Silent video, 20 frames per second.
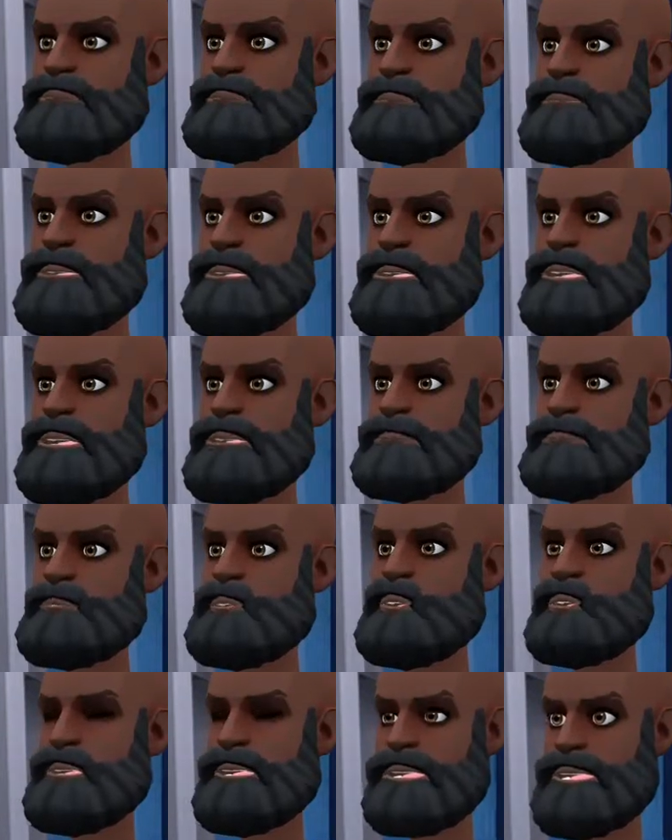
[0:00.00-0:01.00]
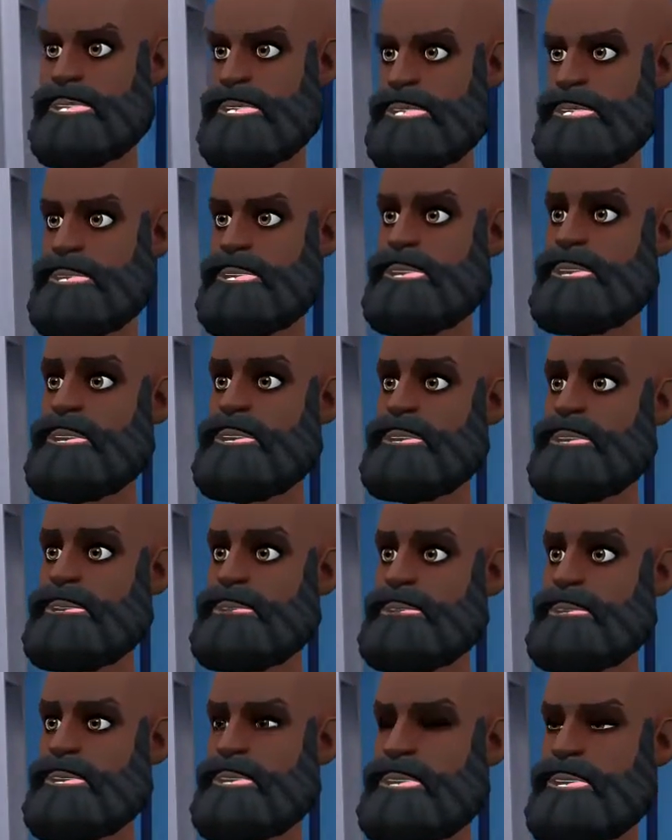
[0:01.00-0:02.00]
me crap or I will
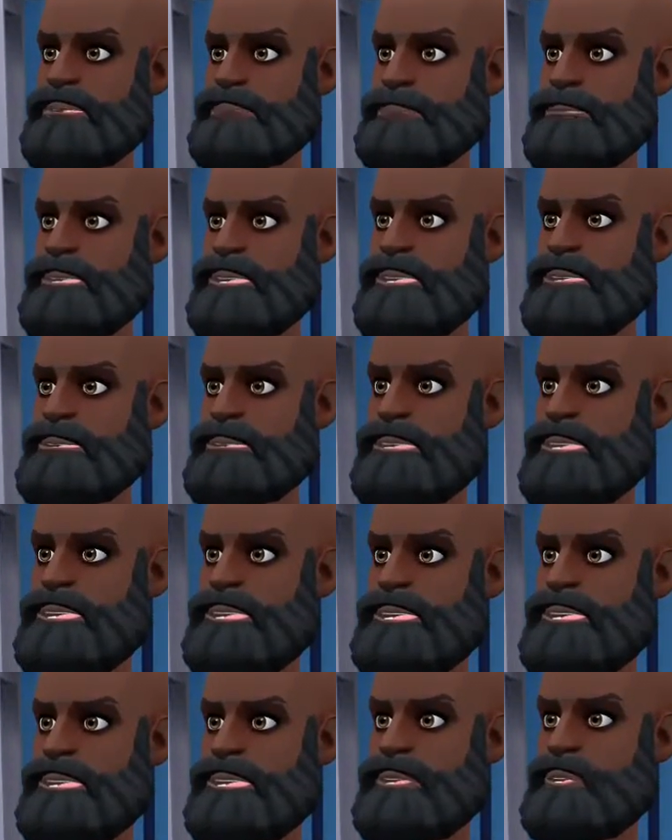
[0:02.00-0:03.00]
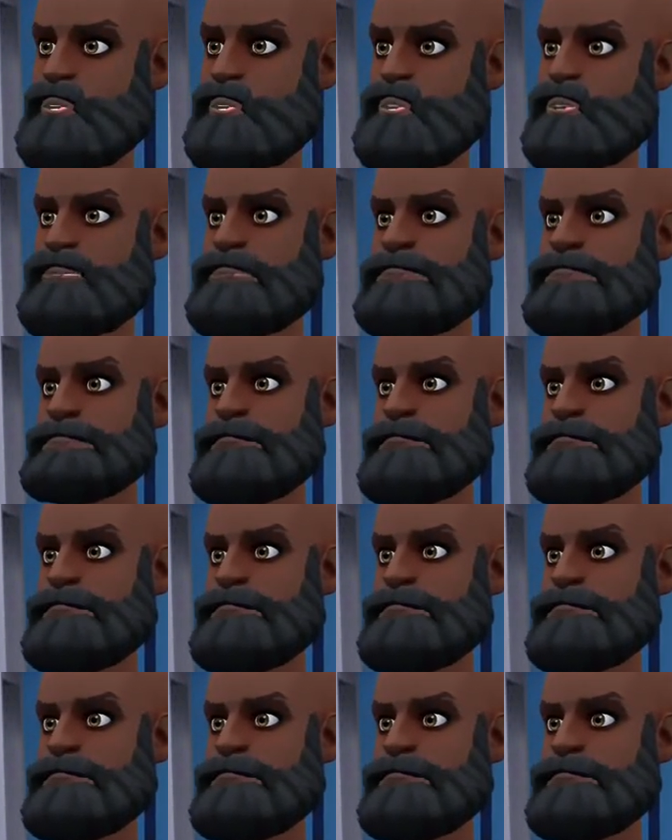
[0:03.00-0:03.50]
toss your happy ass out the door,